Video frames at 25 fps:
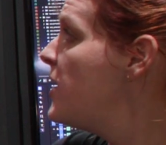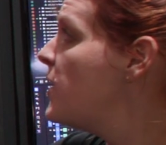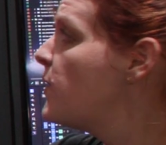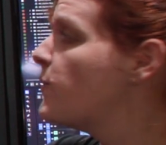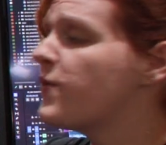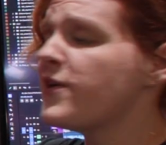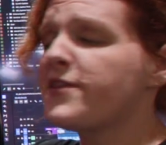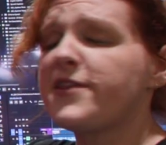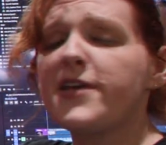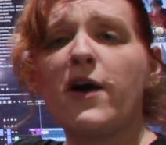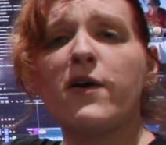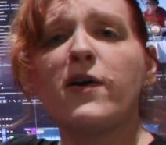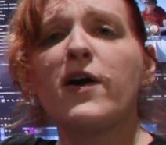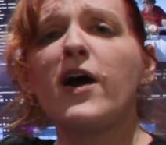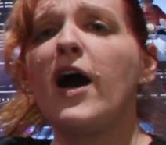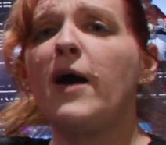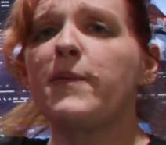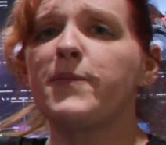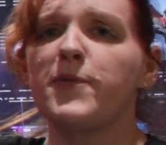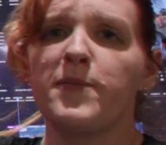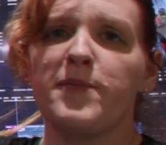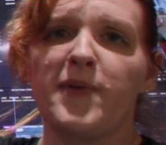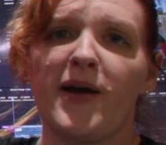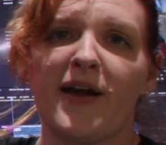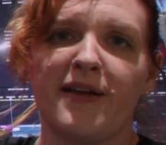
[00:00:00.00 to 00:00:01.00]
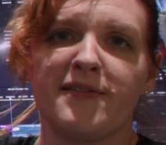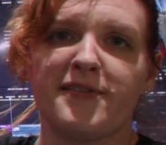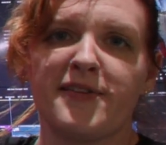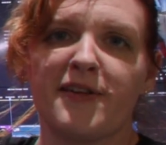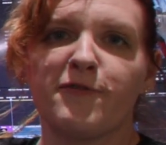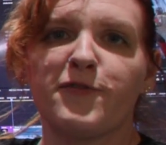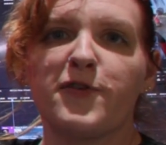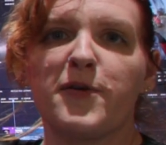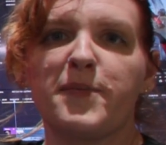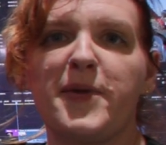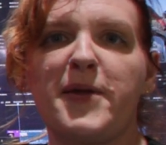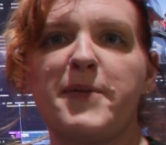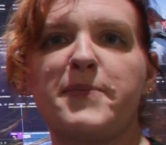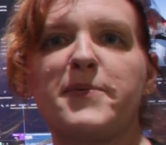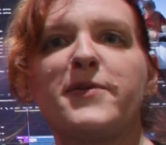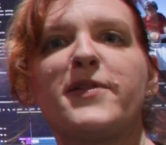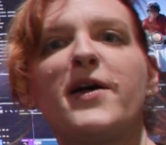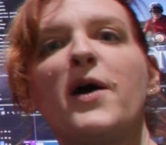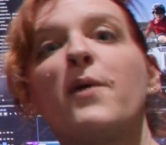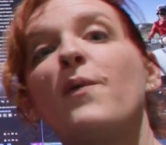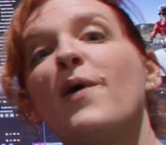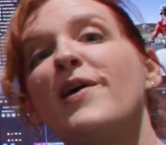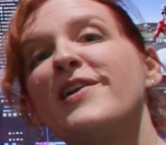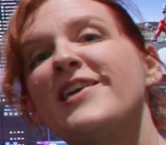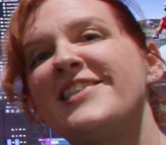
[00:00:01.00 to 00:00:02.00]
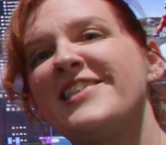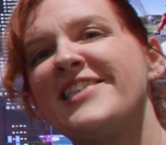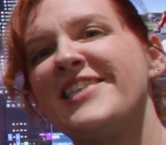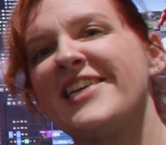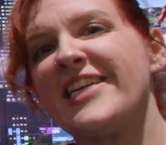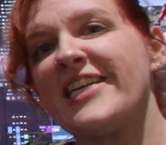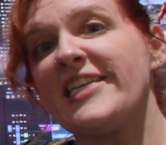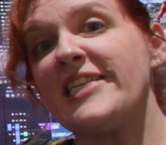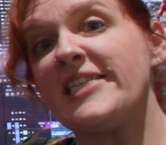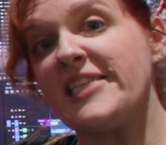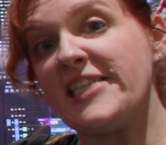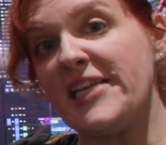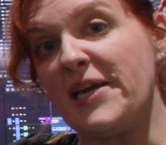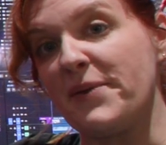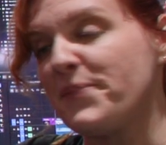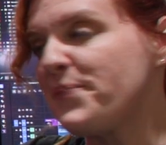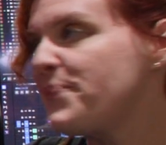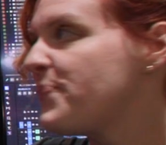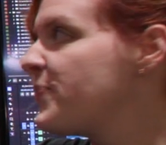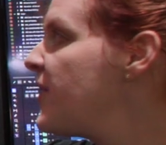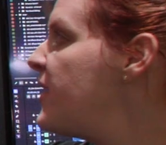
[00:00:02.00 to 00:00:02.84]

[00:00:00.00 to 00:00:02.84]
without compromising for people that want to dig in deep.